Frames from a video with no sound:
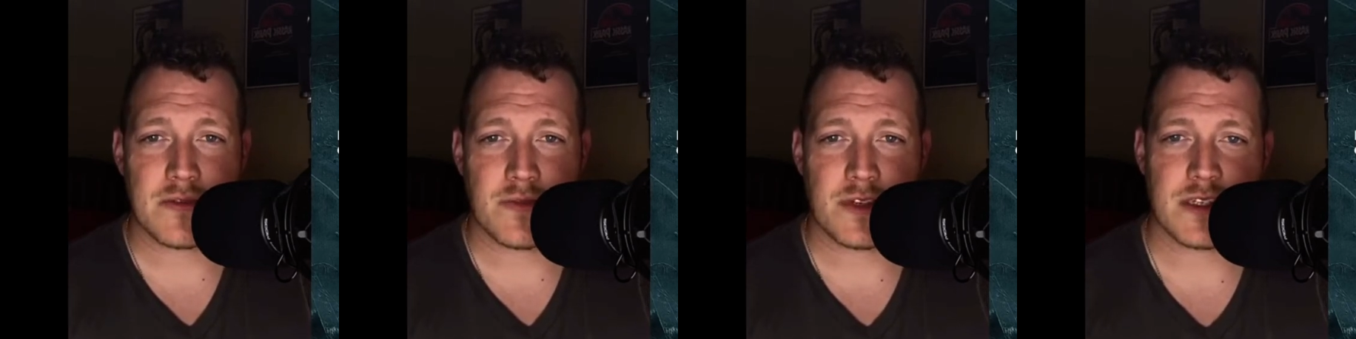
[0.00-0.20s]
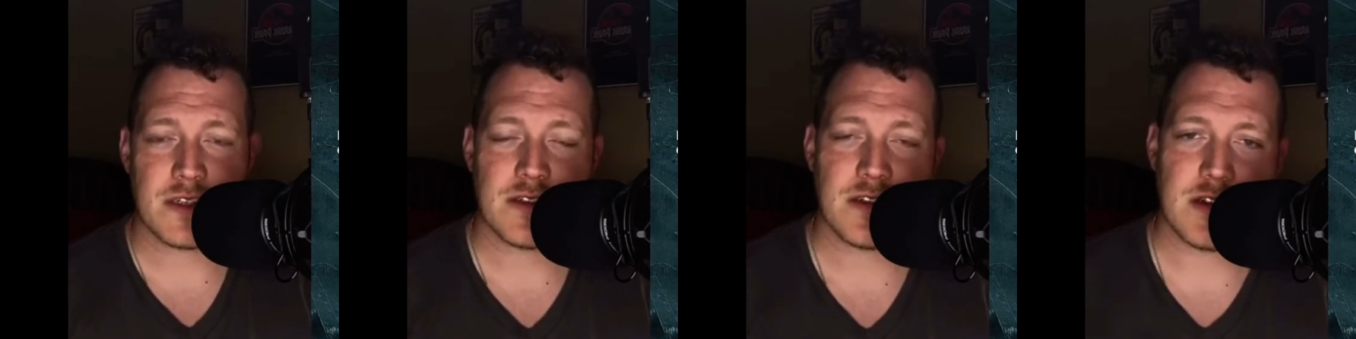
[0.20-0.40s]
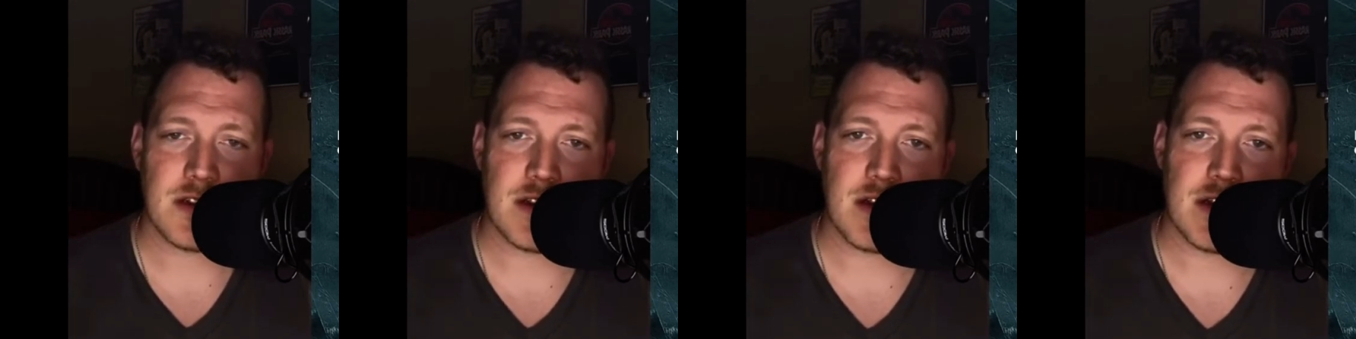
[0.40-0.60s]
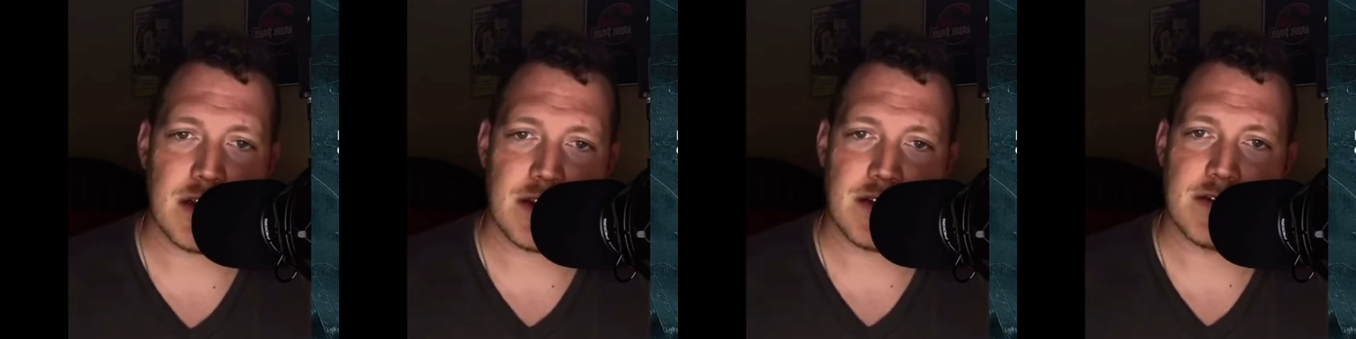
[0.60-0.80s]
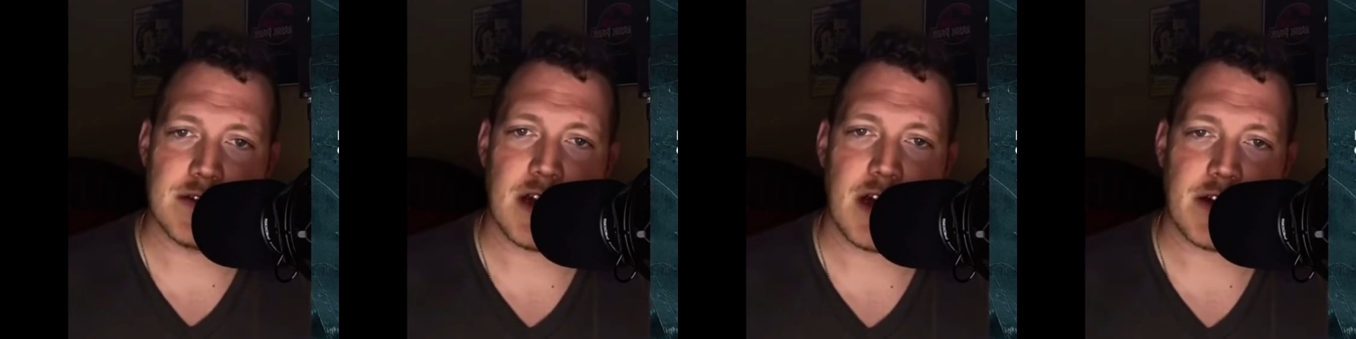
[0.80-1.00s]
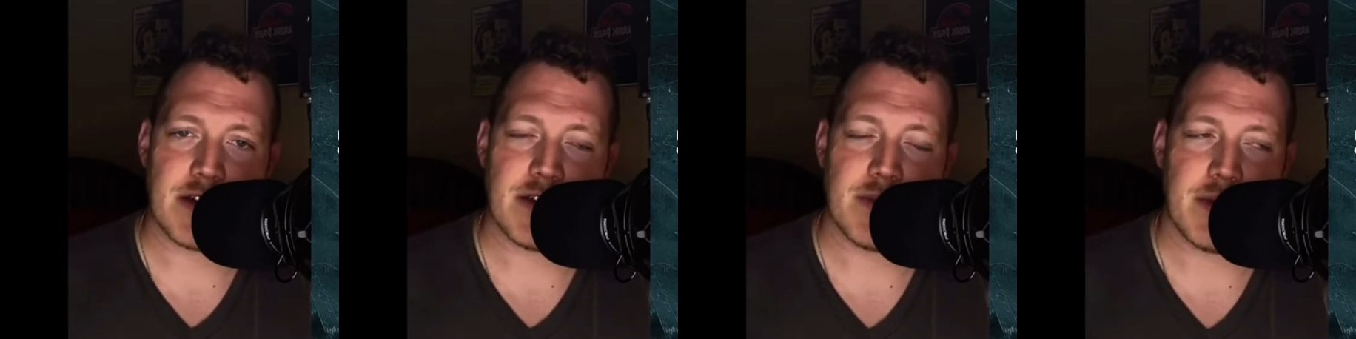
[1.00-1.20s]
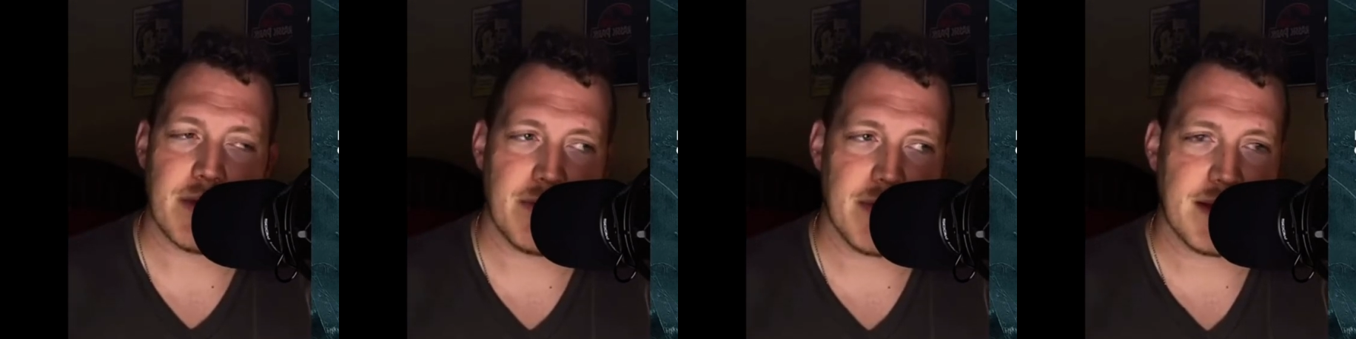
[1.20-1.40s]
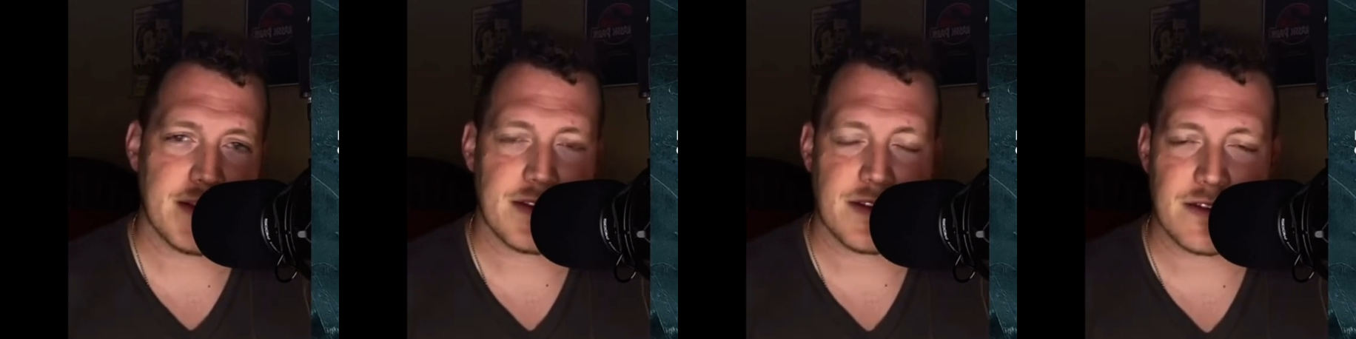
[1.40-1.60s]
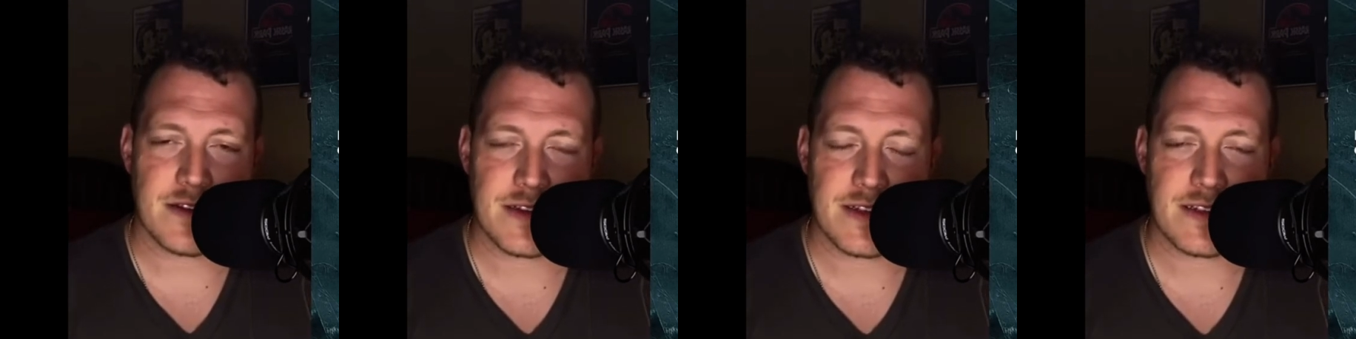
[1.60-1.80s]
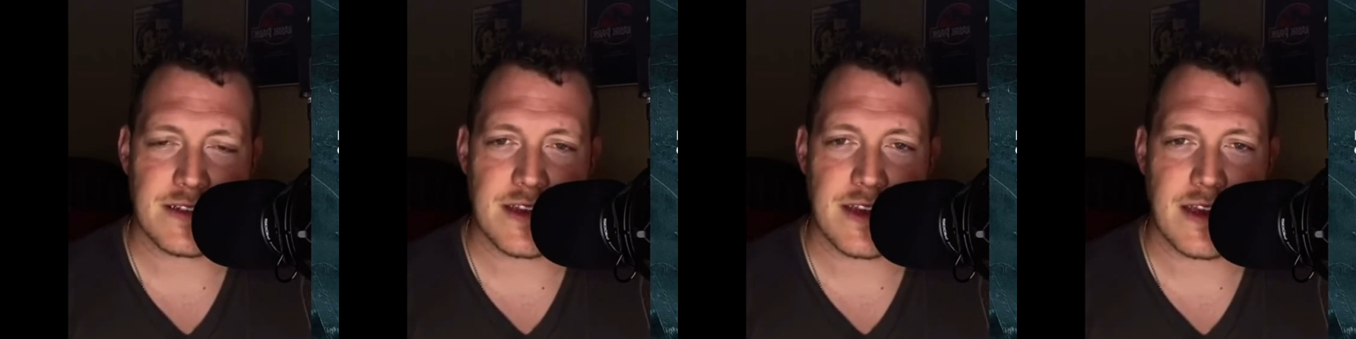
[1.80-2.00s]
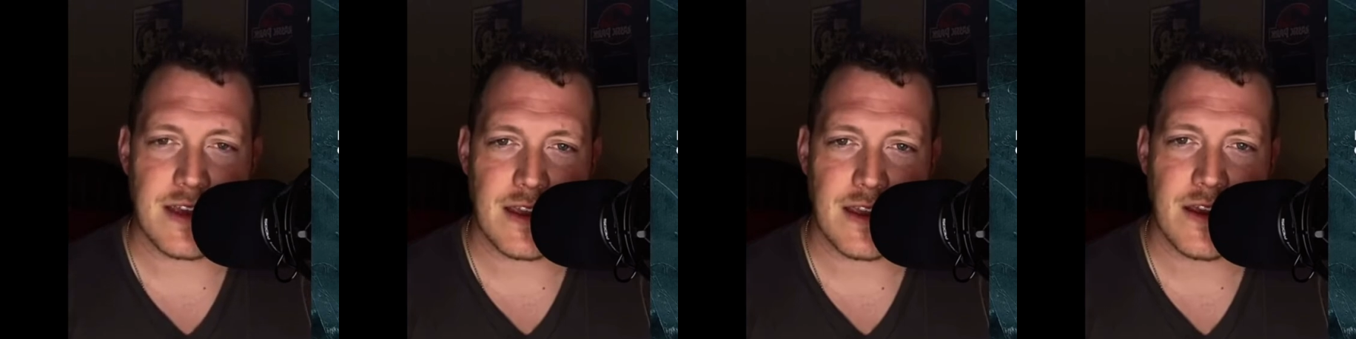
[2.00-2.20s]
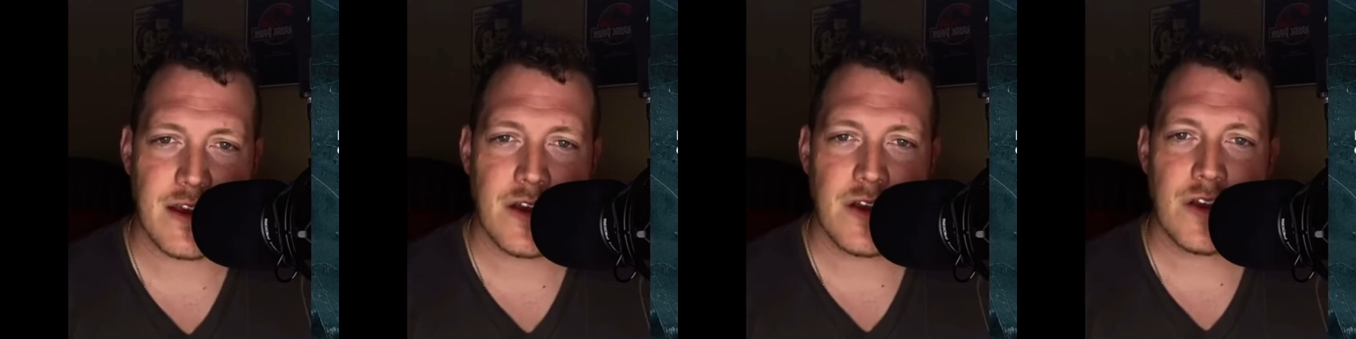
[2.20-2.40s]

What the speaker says: which is a document basically saying,